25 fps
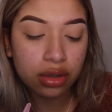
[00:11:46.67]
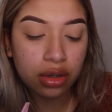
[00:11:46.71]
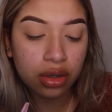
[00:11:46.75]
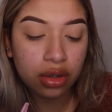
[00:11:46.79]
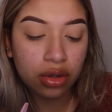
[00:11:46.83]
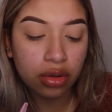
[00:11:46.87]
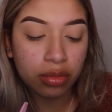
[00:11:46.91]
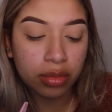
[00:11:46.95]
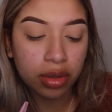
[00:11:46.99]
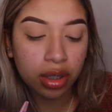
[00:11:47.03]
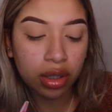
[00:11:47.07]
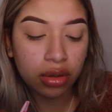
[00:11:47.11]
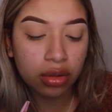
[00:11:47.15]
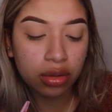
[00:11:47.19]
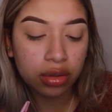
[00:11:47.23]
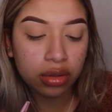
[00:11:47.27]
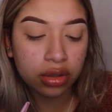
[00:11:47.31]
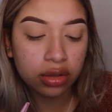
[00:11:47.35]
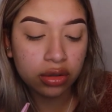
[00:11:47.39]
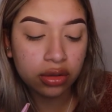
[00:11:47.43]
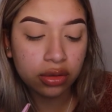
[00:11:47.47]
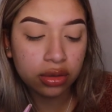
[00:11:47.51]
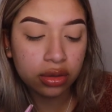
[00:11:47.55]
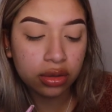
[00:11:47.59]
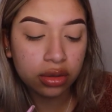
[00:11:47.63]
oh my god,
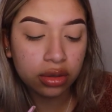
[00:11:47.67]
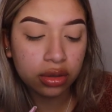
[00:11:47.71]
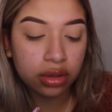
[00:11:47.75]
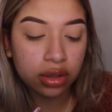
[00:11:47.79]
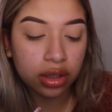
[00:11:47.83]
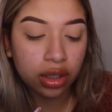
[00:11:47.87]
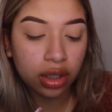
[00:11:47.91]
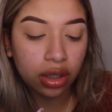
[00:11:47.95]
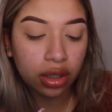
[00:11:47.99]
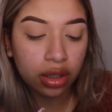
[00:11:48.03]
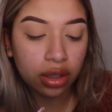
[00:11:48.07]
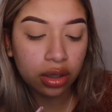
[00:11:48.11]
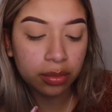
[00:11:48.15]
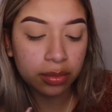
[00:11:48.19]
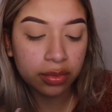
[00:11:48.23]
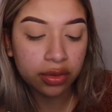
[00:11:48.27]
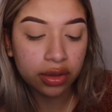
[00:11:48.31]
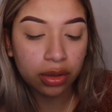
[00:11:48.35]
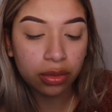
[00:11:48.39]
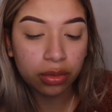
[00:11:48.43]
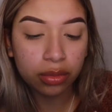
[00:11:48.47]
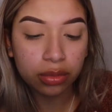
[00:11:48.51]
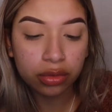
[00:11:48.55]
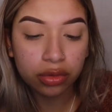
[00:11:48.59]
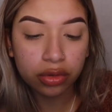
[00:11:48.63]
this thing comes
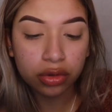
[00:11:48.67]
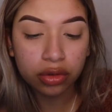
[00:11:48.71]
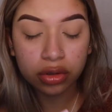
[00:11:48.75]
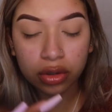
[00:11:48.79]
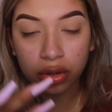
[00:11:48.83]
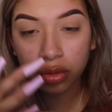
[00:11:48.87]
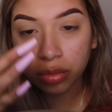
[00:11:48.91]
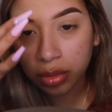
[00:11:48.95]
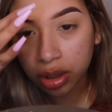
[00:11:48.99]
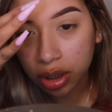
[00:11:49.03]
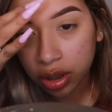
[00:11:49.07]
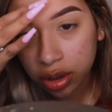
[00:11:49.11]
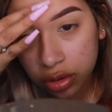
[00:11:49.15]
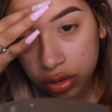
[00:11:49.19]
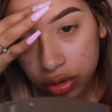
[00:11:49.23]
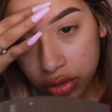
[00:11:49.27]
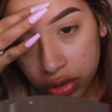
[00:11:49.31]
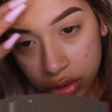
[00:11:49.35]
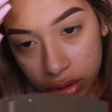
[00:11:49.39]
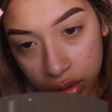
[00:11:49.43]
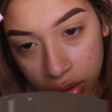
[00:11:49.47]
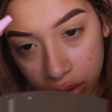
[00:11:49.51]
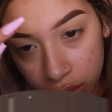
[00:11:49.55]
out with so much.